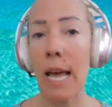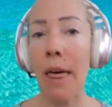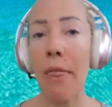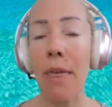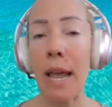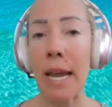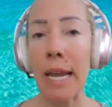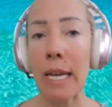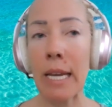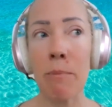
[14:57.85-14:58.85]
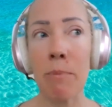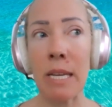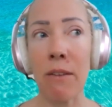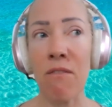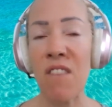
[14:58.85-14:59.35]
They can
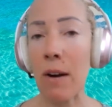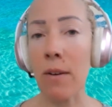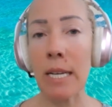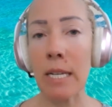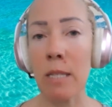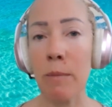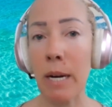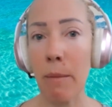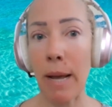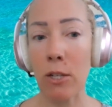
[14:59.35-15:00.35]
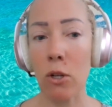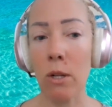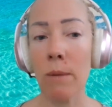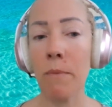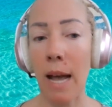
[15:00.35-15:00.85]
be very
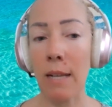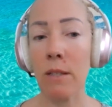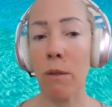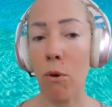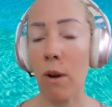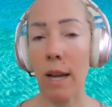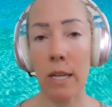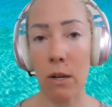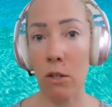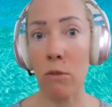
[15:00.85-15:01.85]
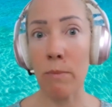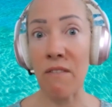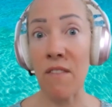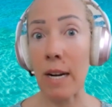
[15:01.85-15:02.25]
experimental, as the third line can also be very